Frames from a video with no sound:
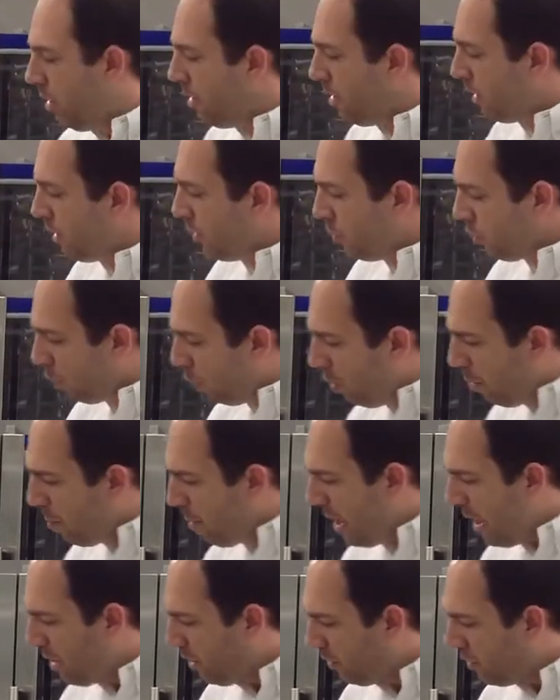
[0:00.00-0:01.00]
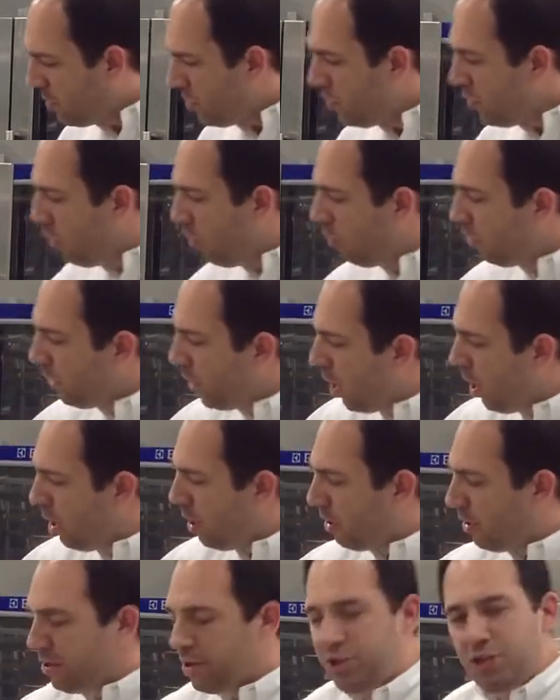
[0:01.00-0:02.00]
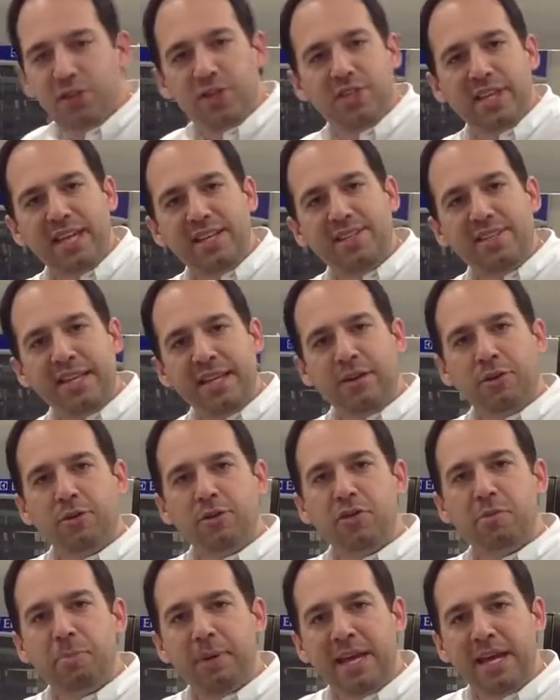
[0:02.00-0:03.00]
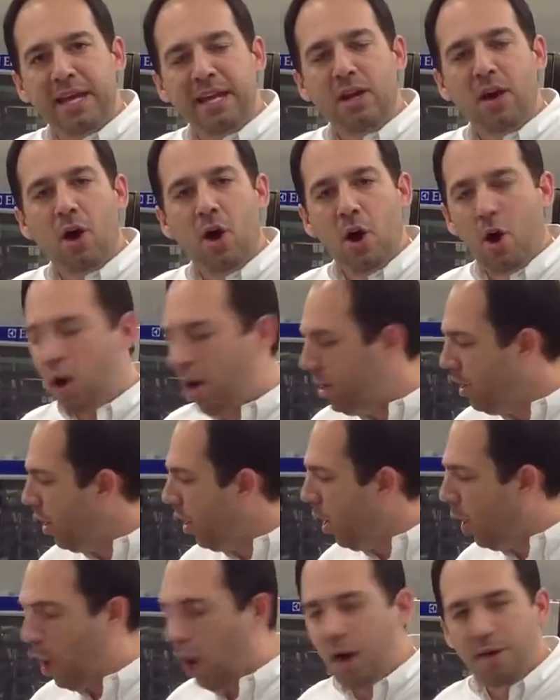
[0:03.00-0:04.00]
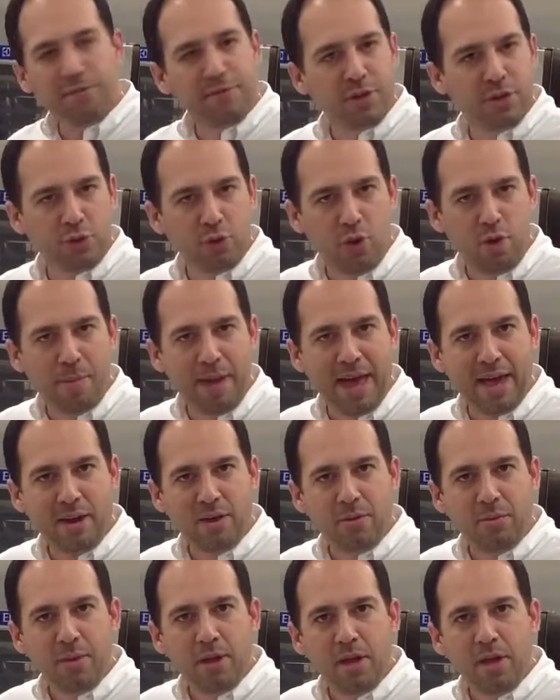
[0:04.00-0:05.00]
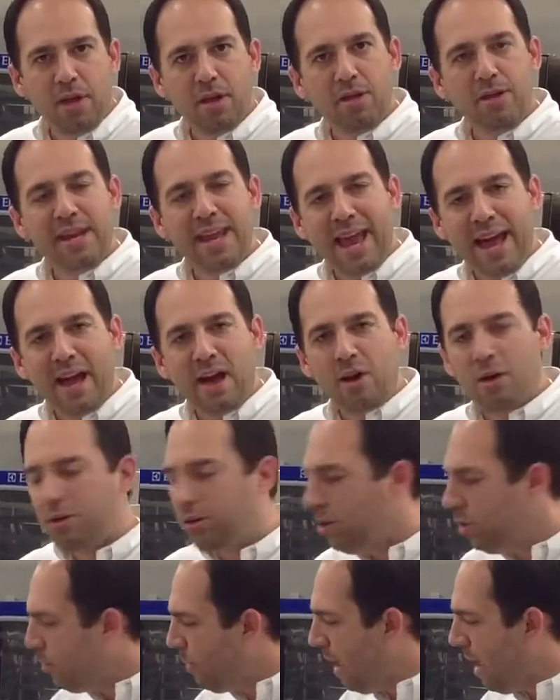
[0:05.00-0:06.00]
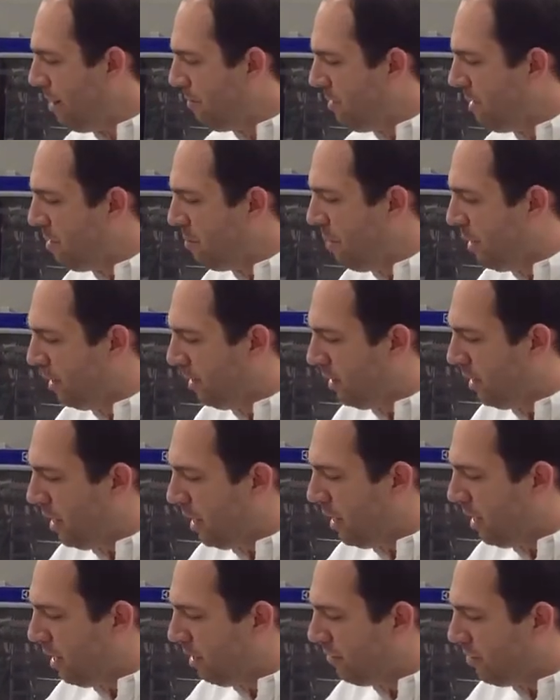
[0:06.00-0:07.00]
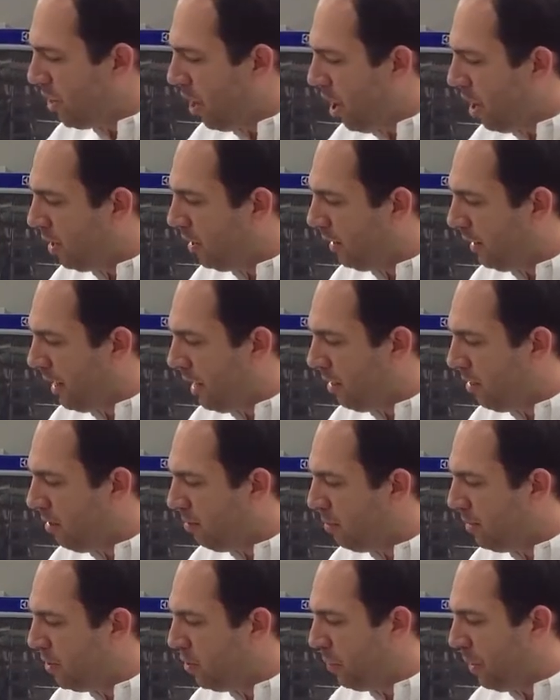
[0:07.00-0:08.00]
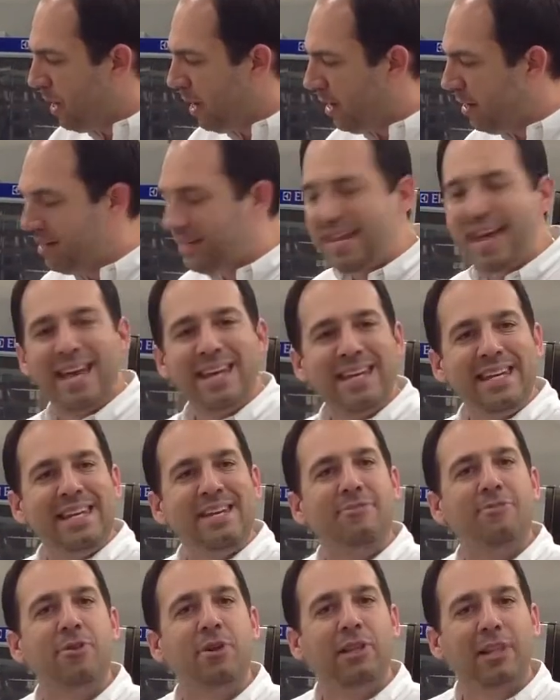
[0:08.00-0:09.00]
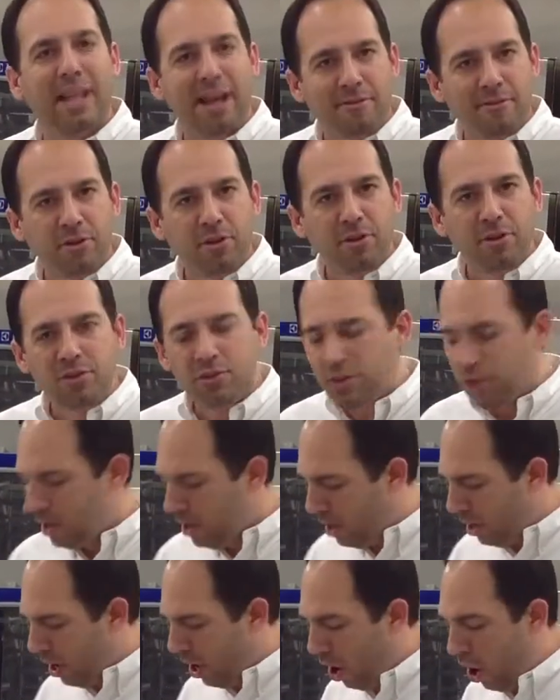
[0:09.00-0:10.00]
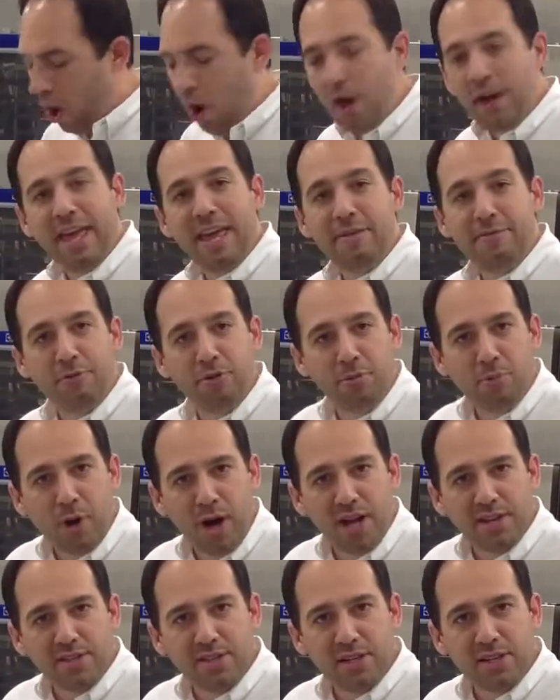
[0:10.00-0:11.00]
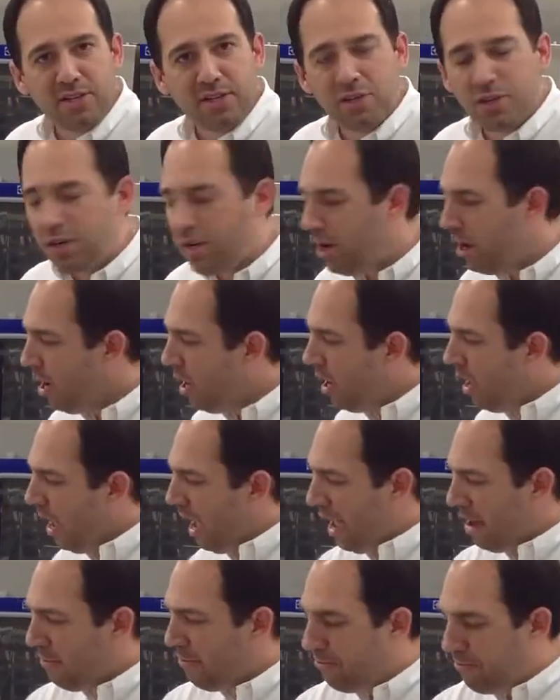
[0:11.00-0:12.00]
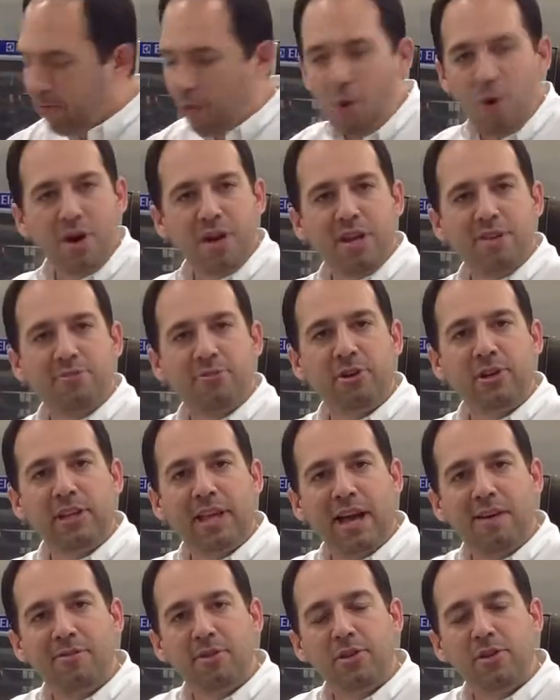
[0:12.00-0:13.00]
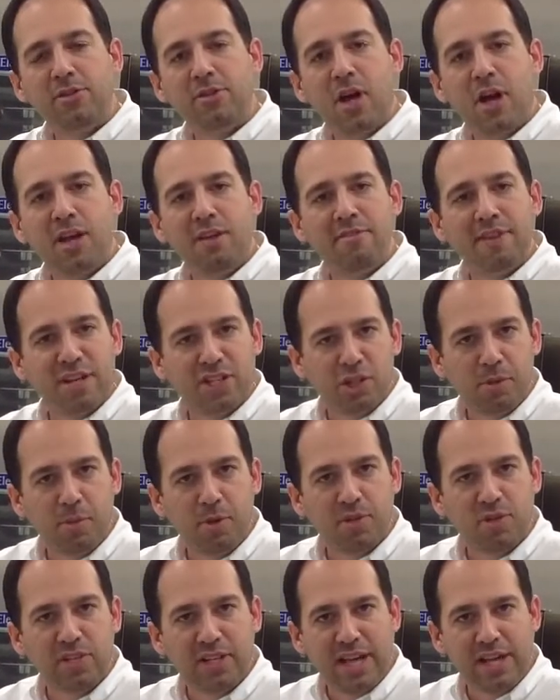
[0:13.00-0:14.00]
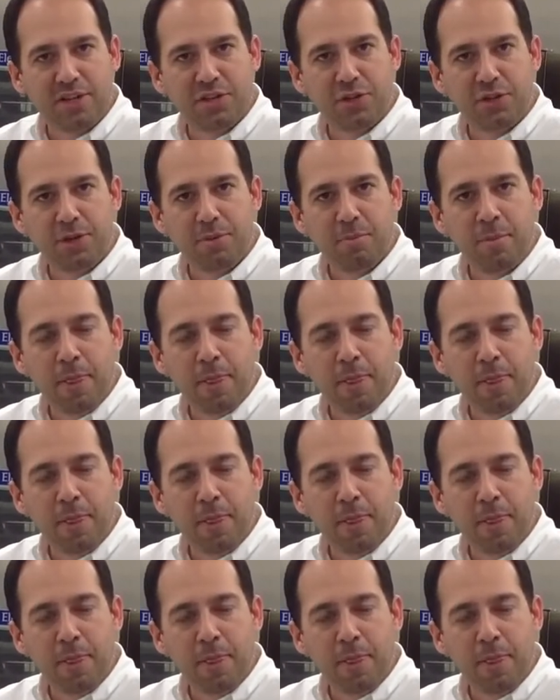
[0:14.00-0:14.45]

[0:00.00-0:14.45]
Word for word: The control panel is no longer just a single speed on-off control panel. Now you have the ability of toggling between 10 different levels on a food processor and four different levels on a vegetable slicer,